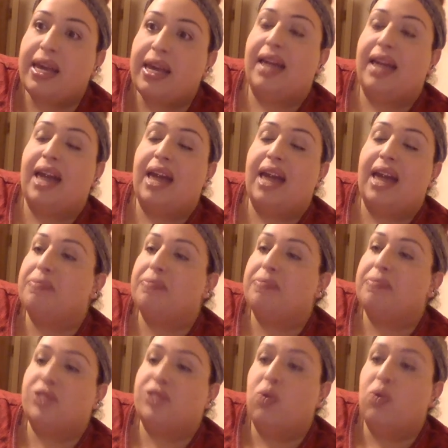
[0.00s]
And, and I'm
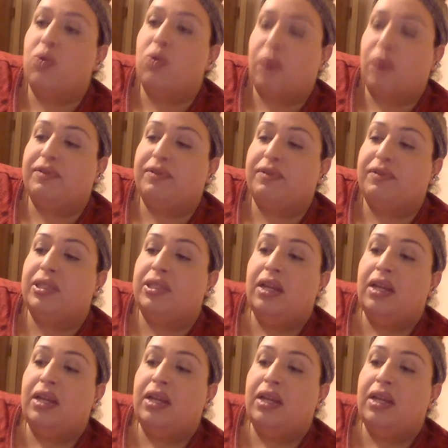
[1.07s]
so grateful